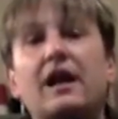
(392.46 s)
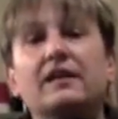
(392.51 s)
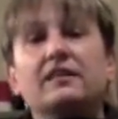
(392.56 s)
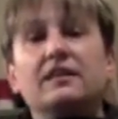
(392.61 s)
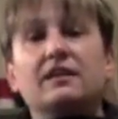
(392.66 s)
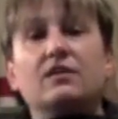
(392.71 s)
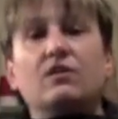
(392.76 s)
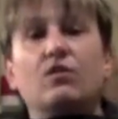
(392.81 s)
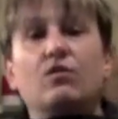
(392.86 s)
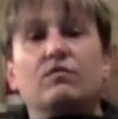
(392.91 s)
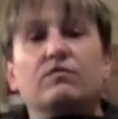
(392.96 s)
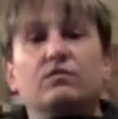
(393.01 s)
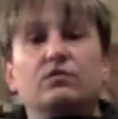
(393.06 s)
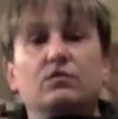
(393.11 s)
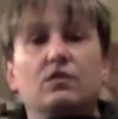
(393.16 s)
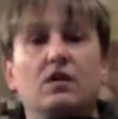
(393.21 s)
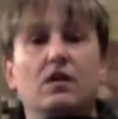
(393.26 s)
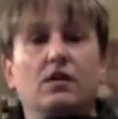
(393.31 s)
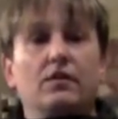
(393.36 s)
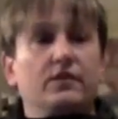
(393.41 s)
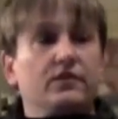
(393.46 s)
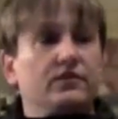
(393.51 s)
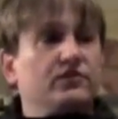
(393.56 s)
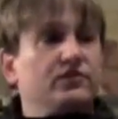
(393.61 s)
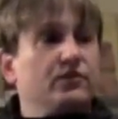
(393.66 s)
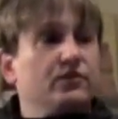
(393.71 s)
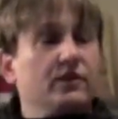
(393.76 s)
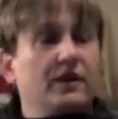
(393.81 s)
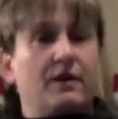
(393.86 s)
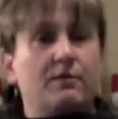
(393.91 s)
I think overall the
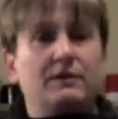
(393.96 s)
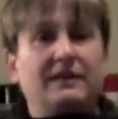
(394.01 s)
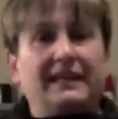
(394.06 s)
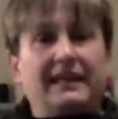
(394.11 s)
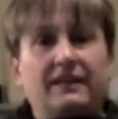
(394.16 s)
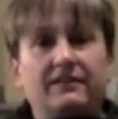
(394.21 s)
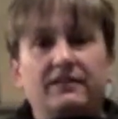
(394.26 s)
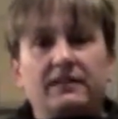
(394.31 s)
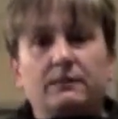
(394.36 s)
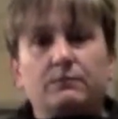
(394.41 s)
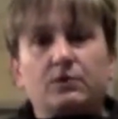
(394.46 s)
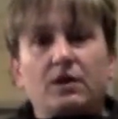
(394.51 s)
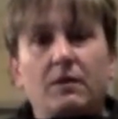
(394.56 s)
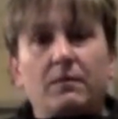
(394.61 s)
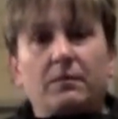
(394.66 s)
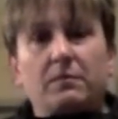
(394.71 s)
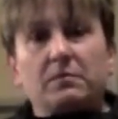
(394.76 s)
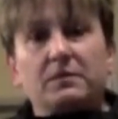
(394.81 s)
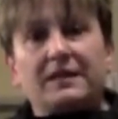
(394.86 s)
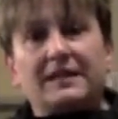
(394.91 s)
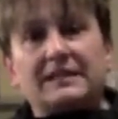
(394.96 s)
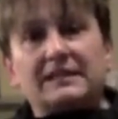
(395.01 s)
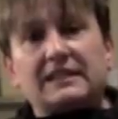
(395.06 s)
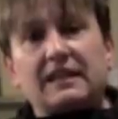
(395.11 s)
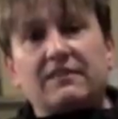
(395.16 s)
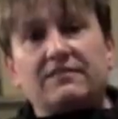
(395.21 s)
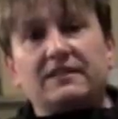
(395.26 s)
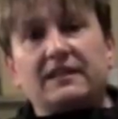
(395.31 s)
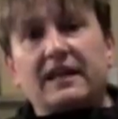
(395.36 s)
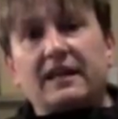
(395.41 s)
suit, I would give it probably a
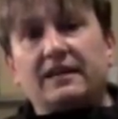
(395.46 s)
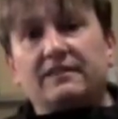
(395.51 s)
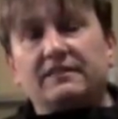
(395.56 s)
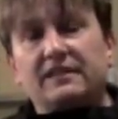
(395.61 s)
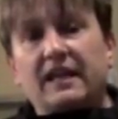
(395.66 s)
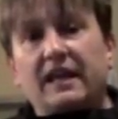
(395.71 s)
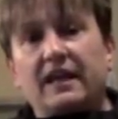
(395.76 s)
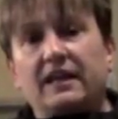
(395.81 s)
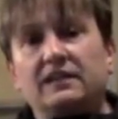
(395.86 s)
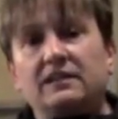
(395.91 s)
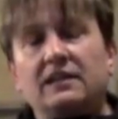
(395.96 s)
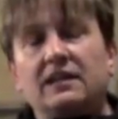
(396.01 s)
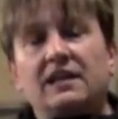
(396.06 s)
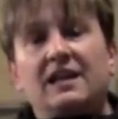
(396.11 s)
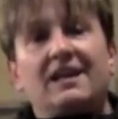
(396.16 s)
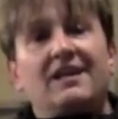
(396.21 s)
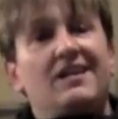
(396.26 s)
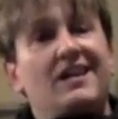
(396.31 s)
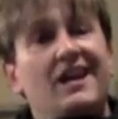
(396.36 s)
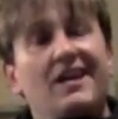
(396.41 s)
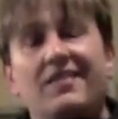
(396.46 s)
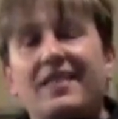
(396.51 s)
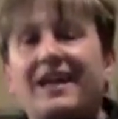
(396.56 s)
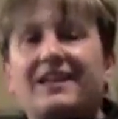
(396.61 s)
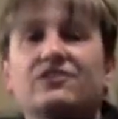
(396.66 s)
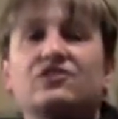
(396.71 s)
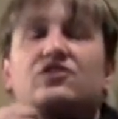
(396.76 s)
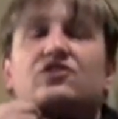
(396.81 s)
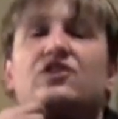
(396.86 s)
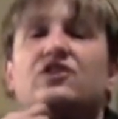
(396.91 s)
7 out of 10. And
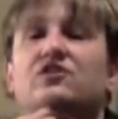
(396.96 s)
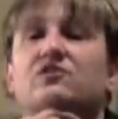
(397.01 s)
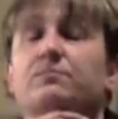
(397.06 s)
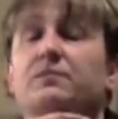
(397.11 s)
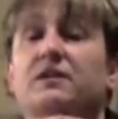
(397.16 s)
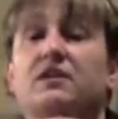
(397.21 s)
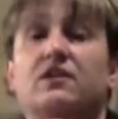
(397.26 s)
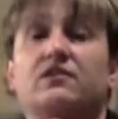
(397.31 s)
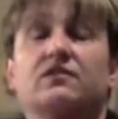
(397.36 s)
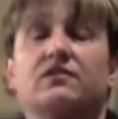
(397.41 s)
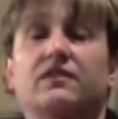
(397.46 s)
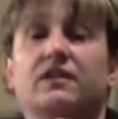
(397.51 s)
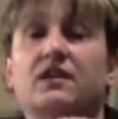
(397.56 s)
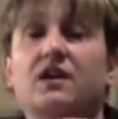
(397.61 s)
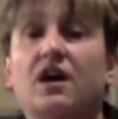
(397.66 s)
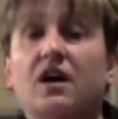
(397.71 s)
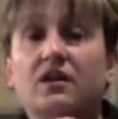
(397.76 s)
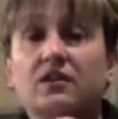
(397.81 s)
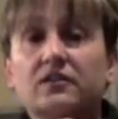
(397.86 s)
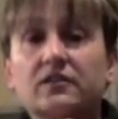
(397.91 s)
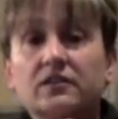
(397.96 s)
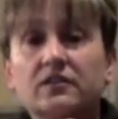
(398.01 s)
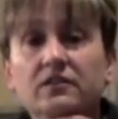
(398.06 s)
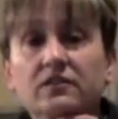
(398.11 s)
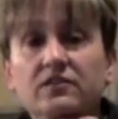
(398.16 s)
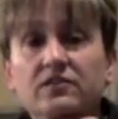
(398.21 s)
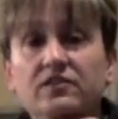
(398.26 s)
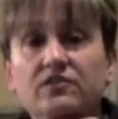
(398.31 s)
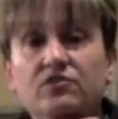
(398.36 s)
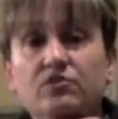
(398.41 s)
that's just because of the collar
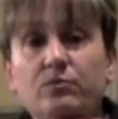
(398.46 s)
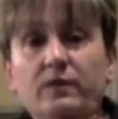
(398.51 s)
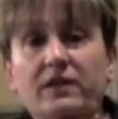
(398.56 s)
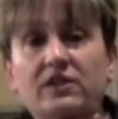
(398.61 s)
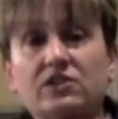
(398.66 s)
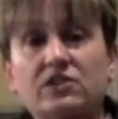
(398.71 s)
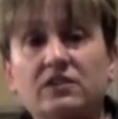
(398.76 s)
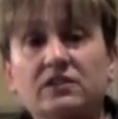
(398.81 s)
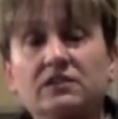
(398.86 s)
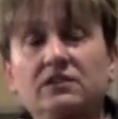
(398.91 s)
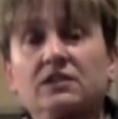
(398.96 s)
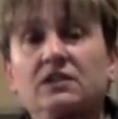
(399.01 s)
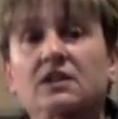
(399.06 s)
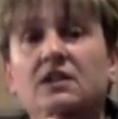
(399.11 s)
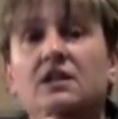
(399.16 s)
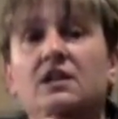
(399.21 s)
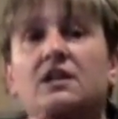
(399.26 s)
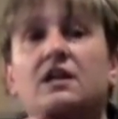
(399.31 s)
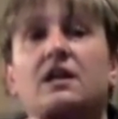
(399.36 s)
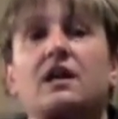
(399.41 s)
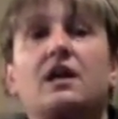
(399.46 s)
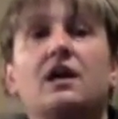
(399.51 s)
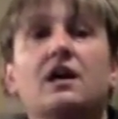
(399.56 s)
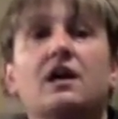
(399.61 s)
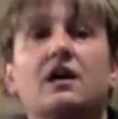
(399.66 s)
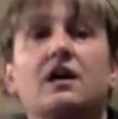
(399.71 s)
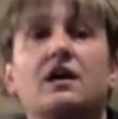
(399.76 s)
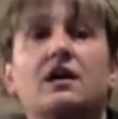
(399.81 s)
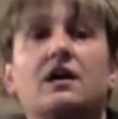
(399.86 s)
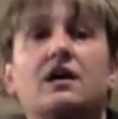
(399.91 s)
situation.
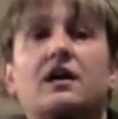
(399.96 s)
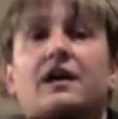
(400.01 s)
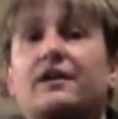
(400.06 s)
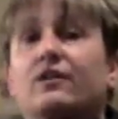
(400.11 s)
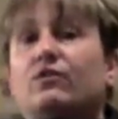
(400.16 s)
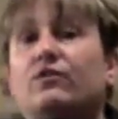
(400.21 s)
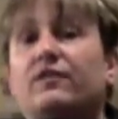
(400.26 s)
I